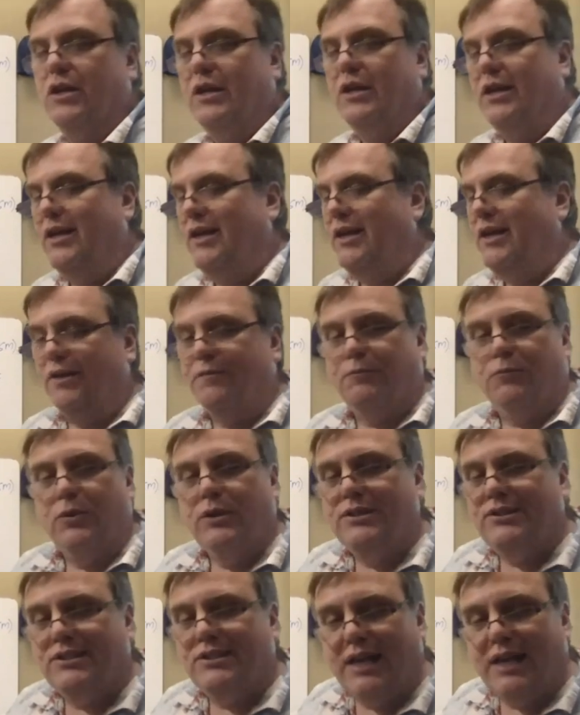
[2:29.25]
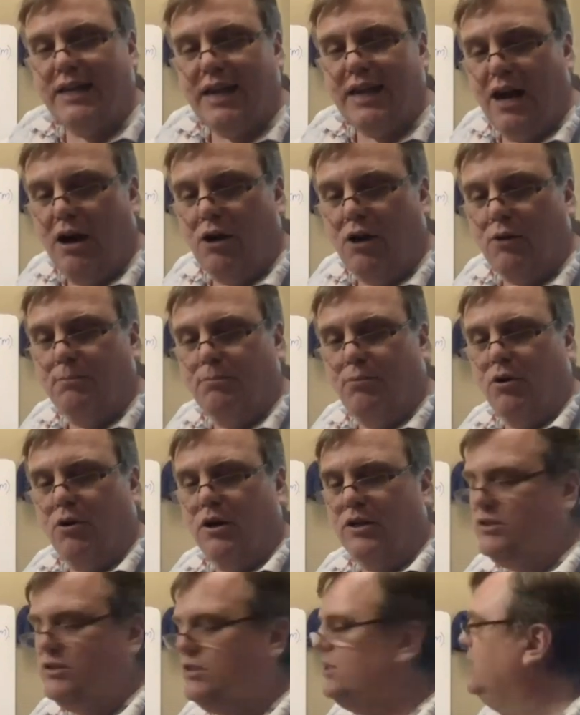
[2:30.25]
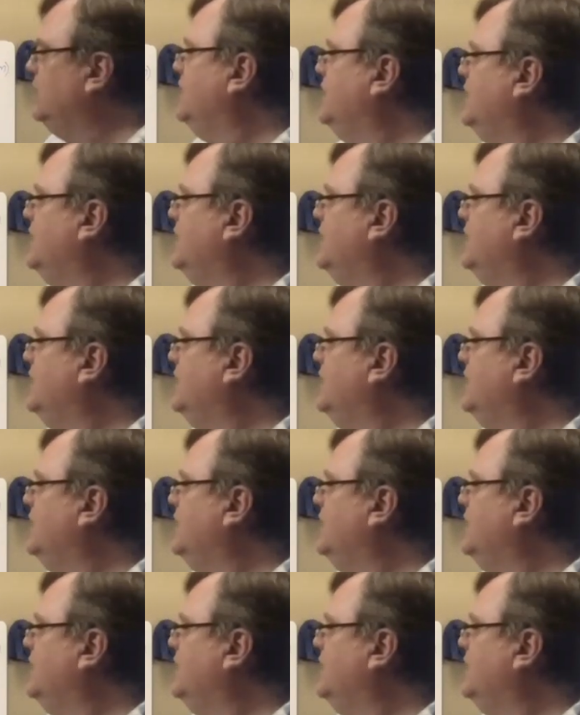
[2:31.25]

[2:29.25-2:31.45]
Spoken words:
if we set outputs, the